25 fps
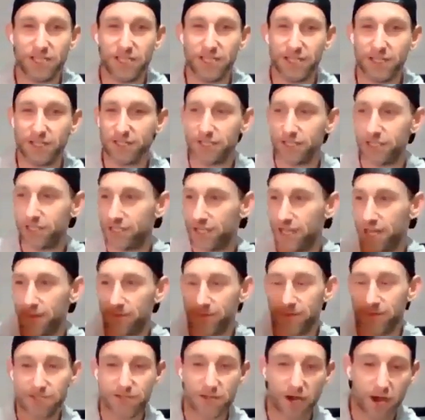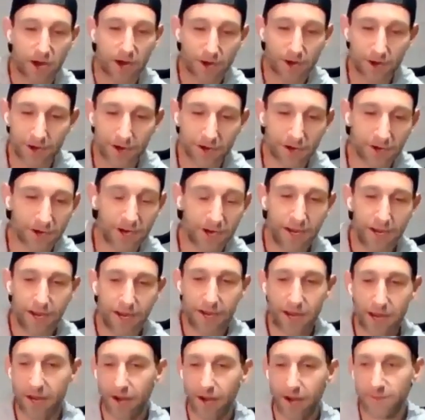She Tammy's daughter,
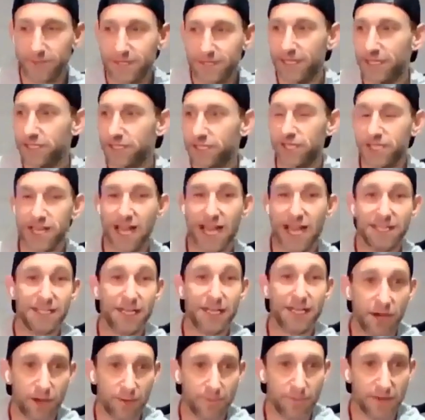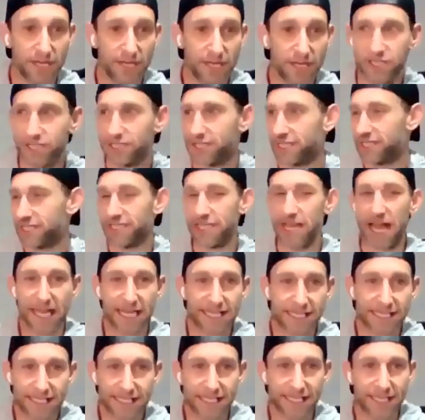she had to come in. She's a
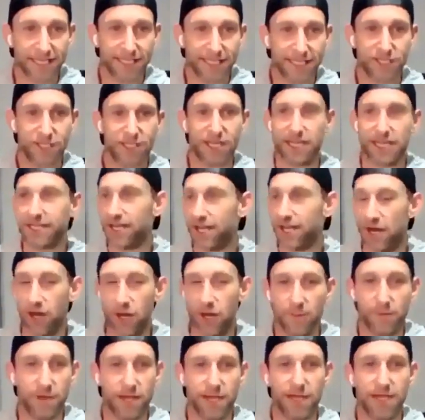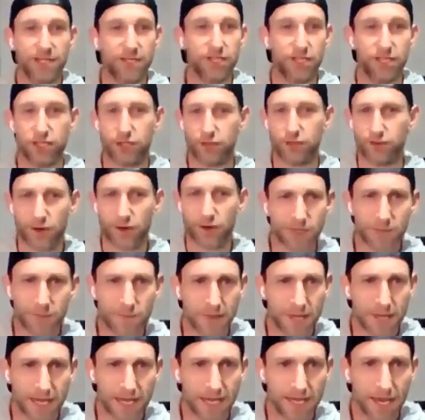scientist. She had to come in. She tricked
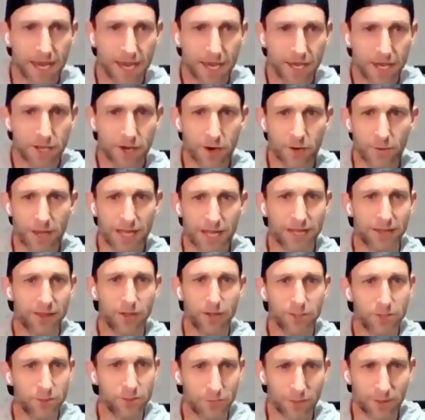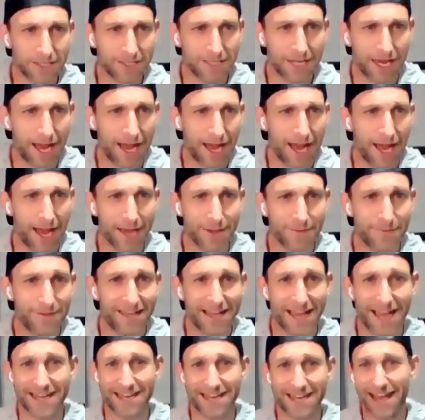me. You know, we had lunch one time
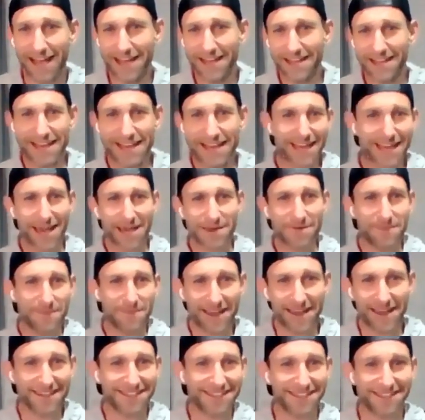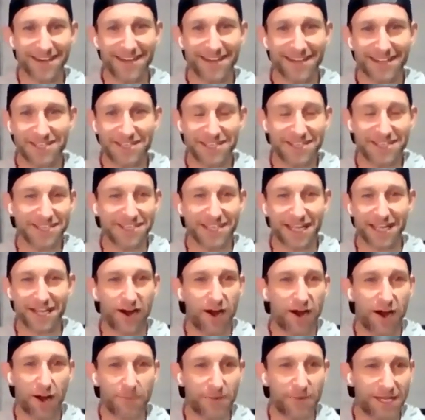and they came in and started. She's like,
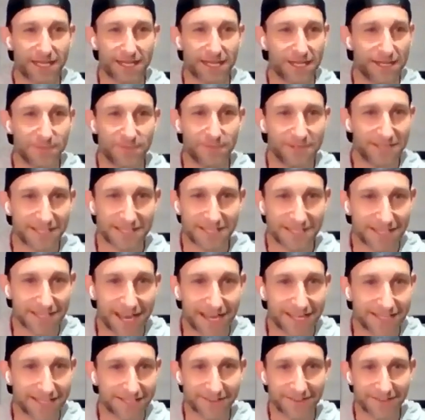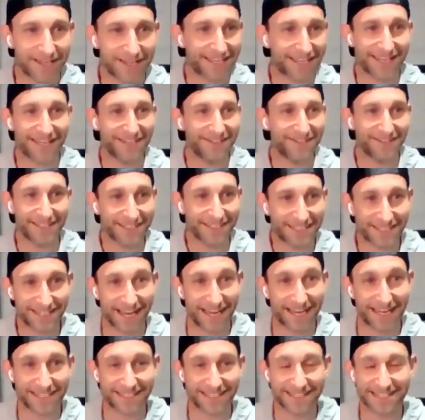oh, I'm going to get him with the science. I'm going to get him with the
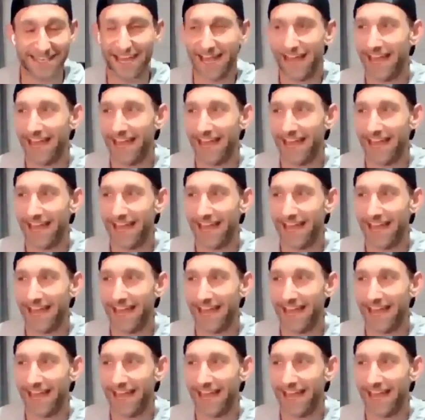science.